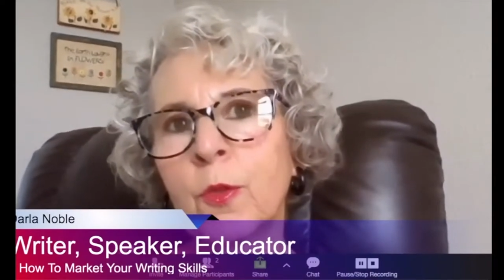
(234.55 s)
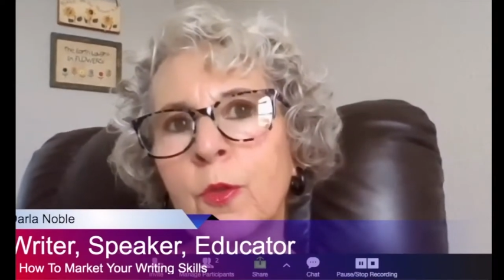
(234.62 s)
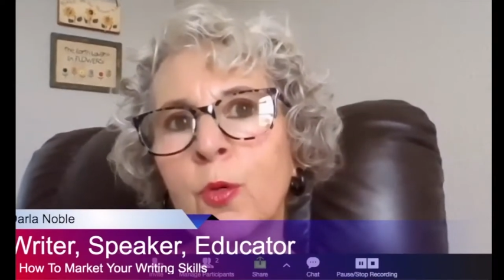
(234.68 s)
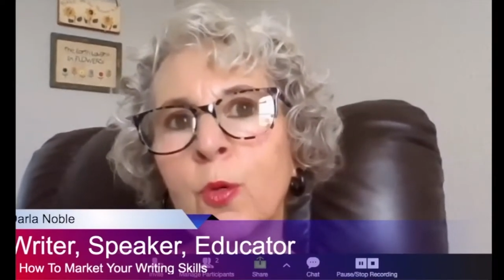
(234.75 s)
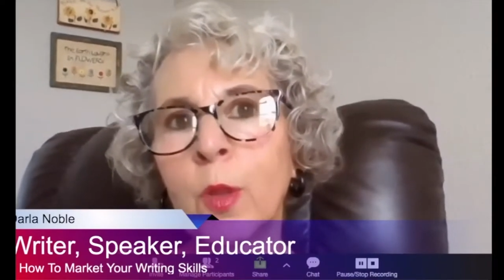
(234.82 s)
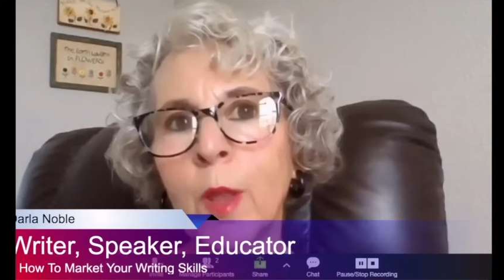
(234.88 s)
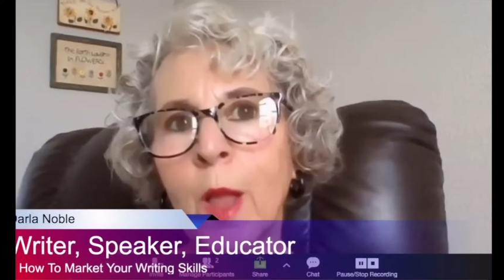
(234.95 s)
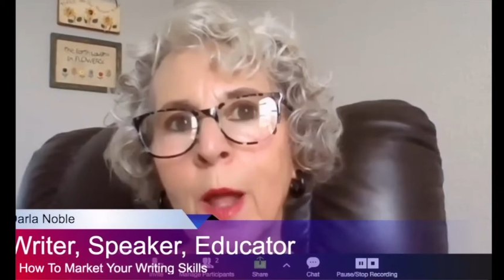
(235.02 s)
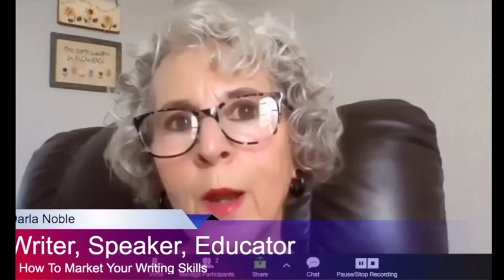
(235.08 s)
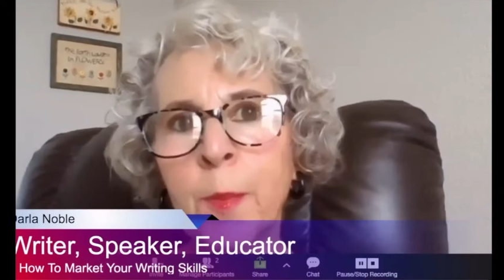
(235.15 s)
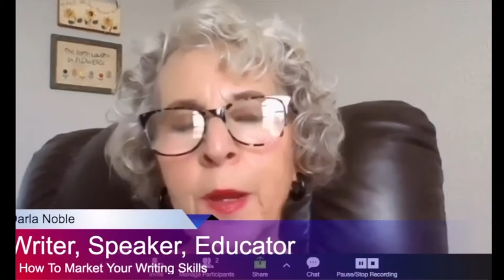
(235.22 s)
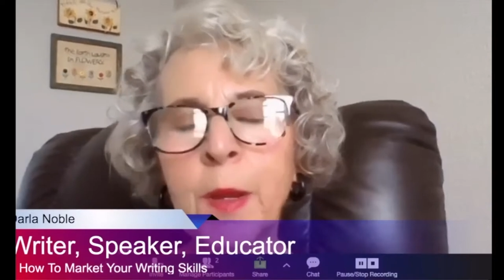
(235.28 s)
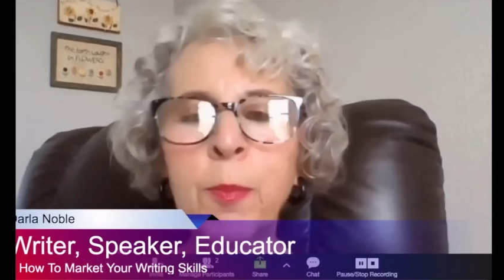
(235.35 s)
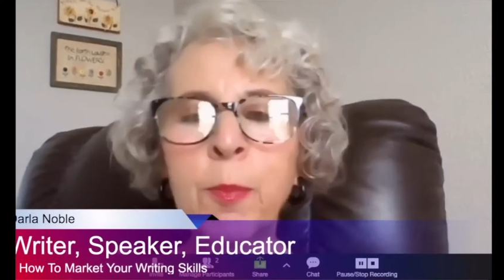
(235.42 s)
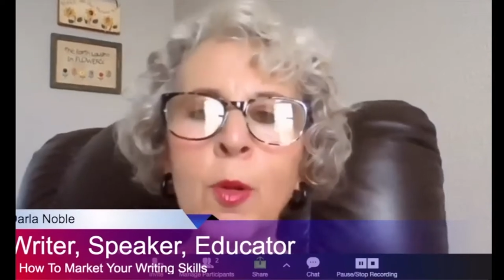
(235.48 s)
to a lot
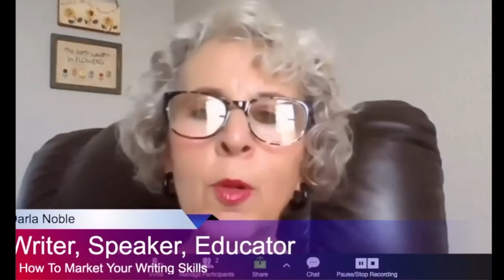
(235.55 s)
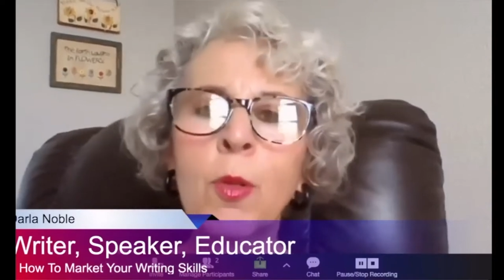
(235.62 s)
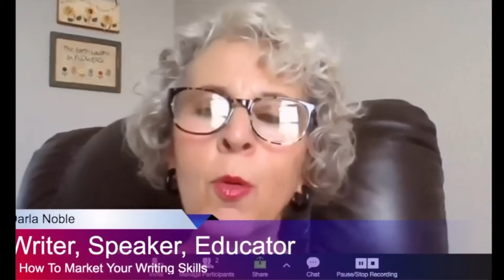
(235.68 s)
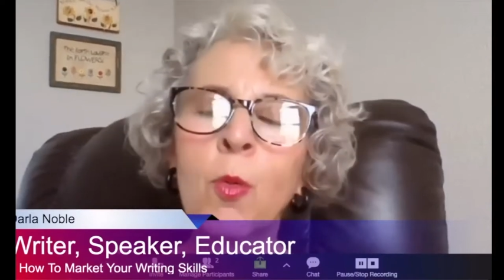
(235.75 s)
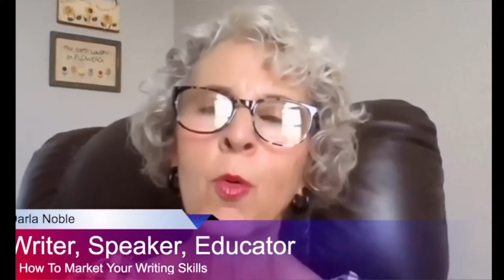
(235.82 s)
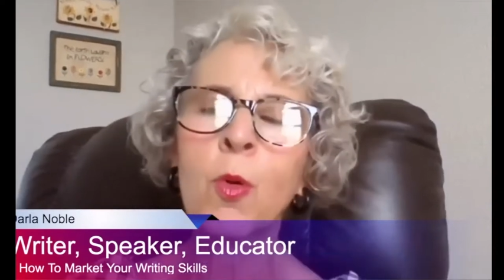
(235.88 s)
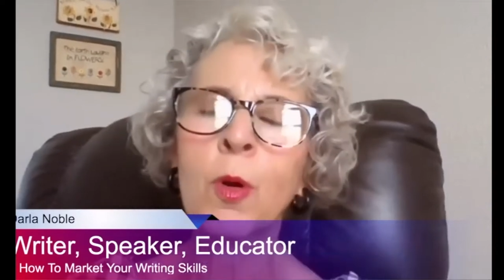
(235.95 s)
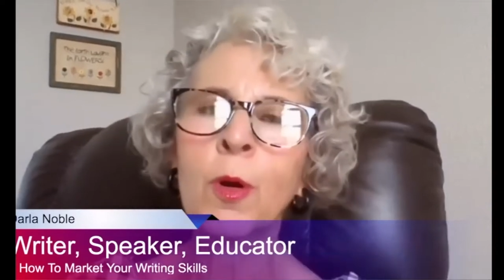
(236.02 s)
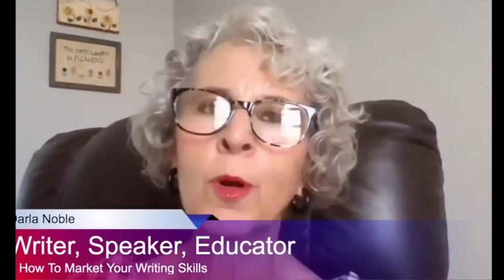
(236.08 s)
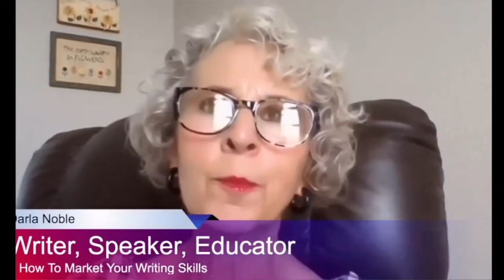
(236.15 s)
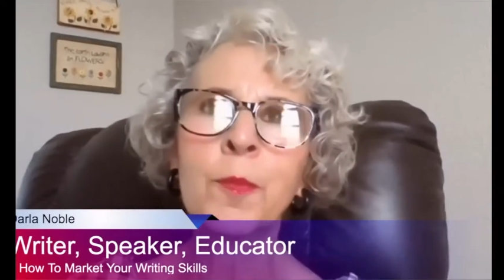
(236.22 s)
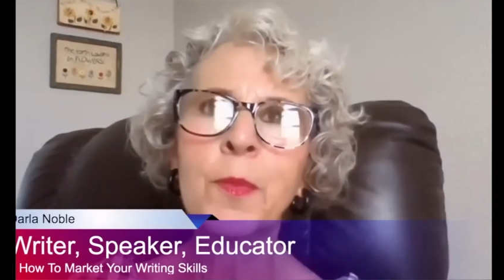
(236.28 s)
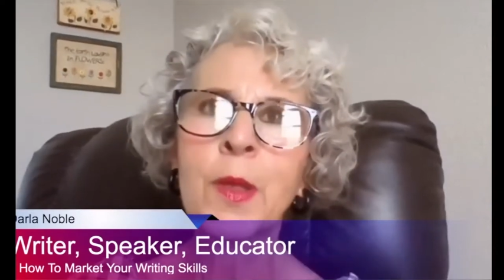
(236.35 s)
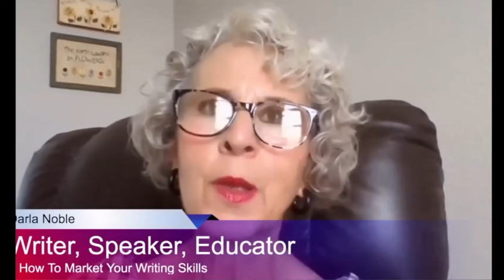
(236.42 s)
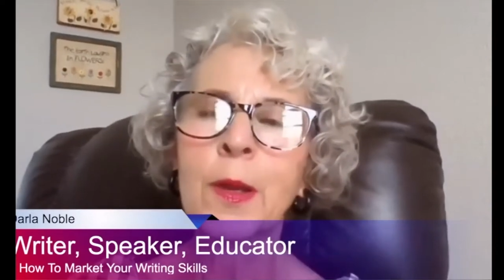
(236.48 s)
of people
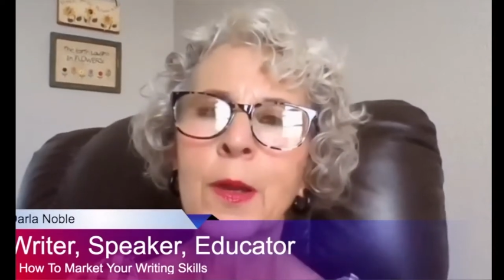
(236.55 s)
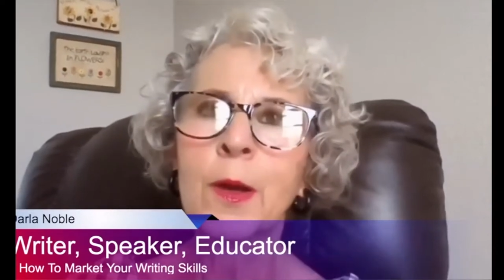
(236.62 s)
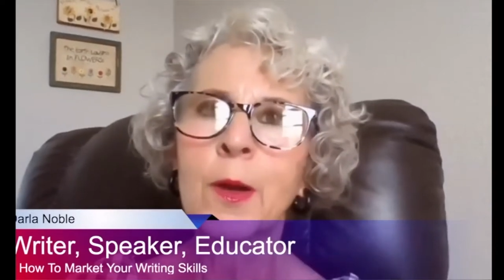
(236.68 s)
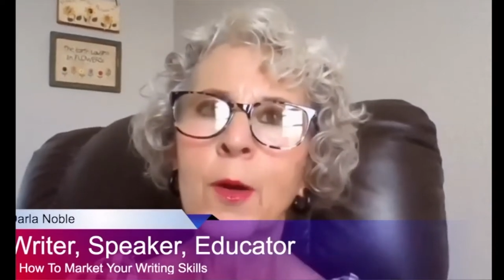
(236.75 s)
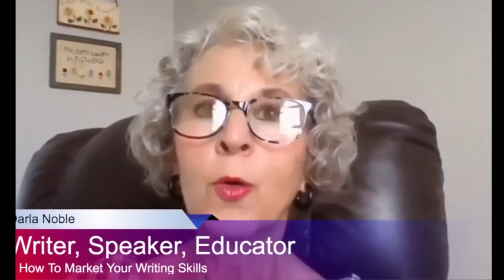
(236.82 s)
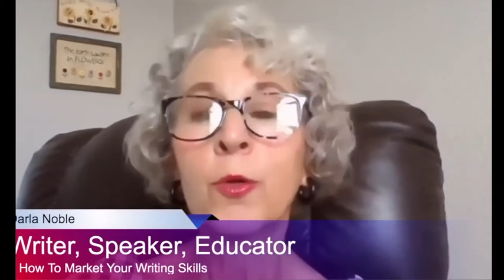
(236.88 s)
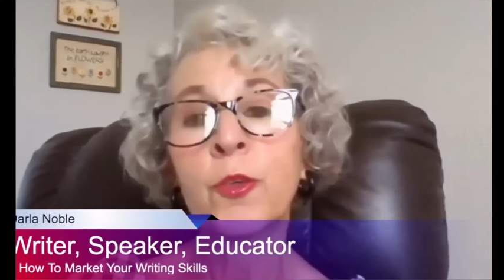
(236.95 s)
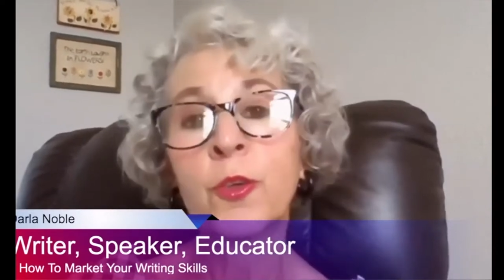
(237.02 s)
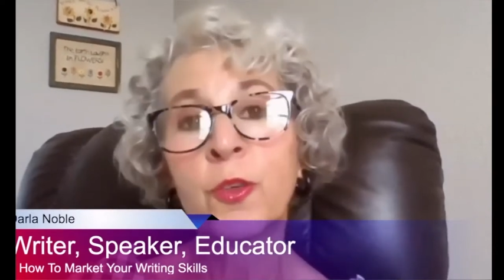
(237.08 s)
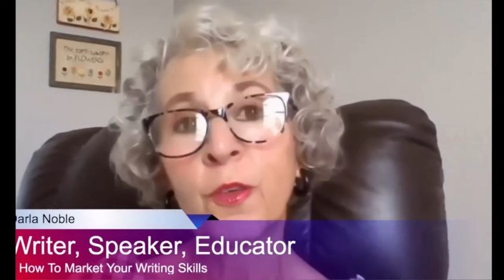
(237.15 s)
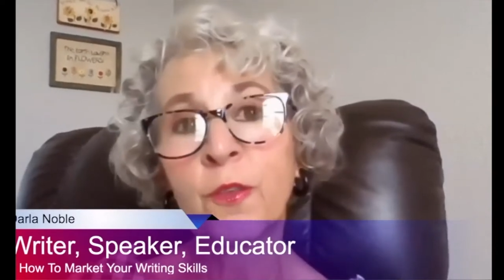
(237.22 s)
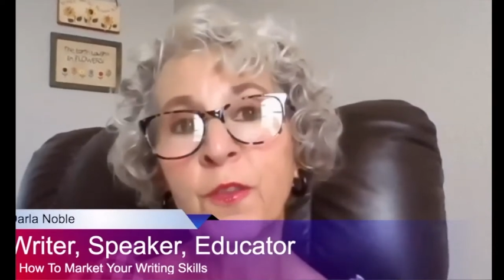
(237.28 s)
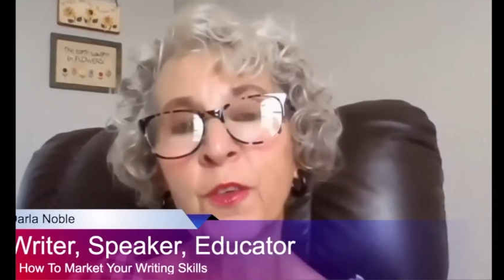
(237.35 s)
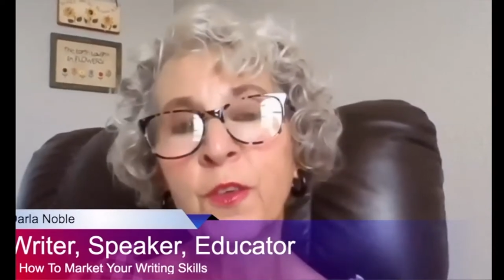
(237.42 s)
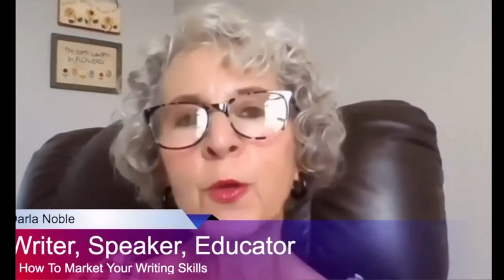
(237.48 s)
or or
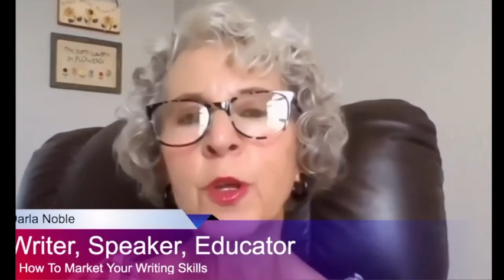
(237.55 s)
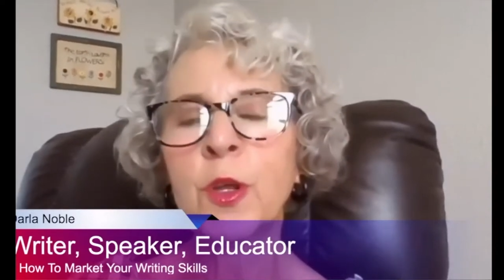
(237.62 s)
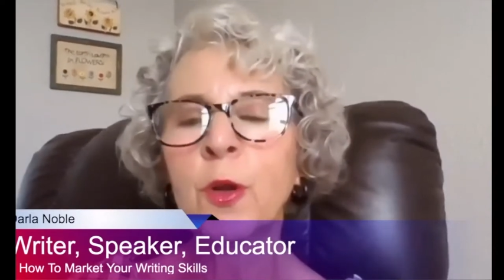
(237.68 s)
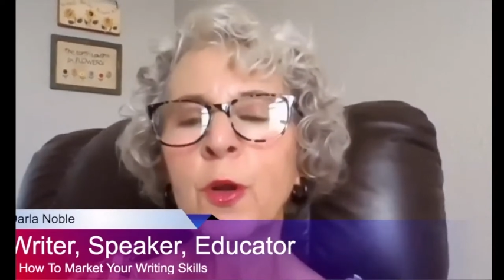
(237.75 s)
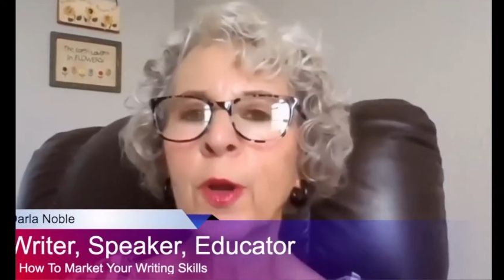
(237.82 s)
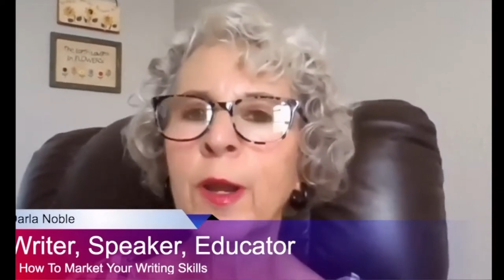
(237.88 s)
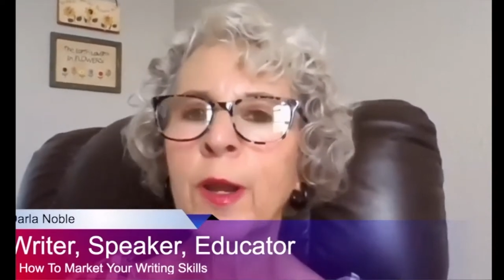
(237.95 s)
just a few, you know,